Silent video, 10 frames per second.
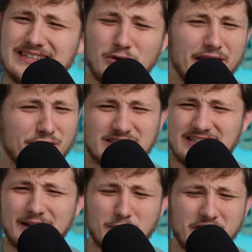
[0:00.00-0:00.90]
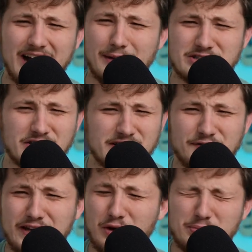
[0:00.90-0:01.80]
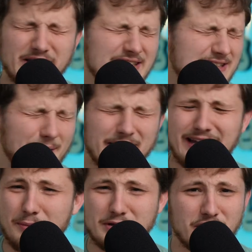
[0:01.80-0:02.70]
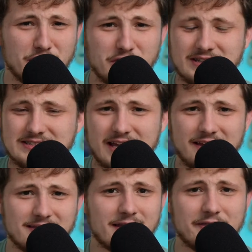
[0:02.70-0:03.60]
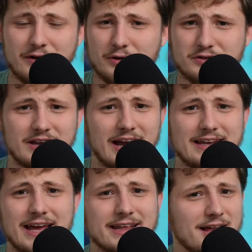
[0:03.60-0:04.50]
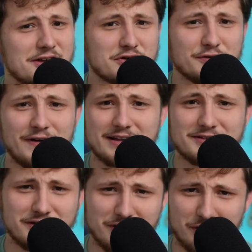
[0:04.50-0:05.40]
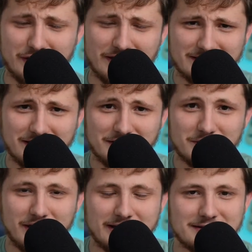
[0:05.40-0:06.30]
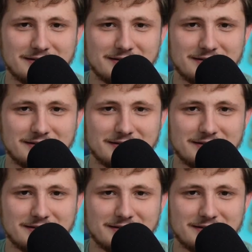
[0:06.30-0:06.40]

I'll never disable the comments on this video. Please comment down below. You can say ethereal sky daddy, logical fallacy, all the things that you like to